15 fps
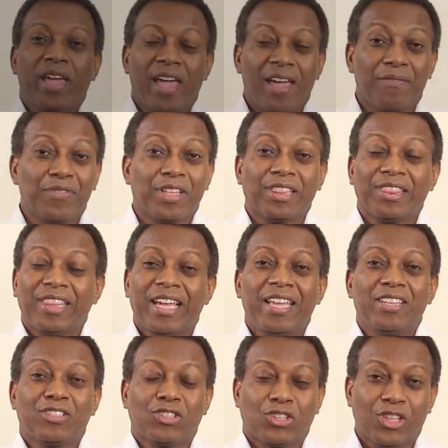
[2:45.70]
have the
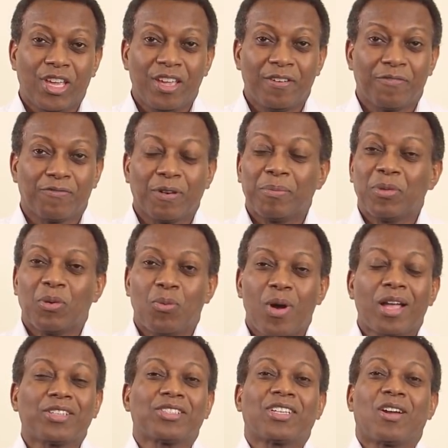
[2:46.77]
latest thing from the
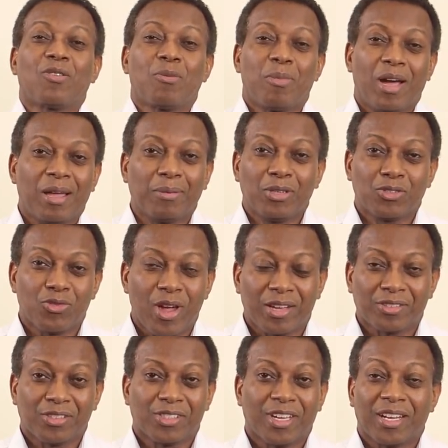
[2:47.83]
Watchtower Bible and Tract
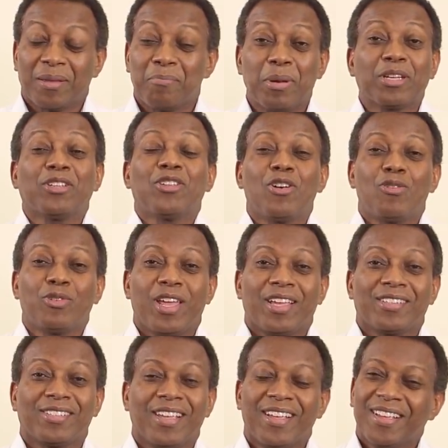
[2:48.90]
Society, better known
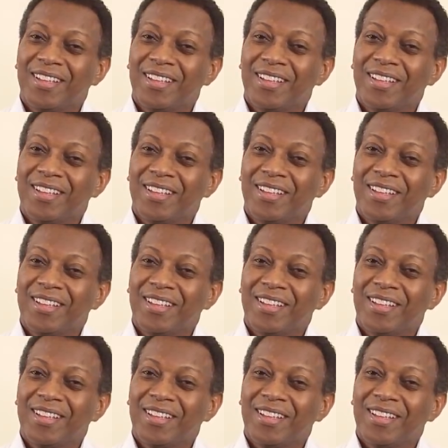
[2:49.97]
as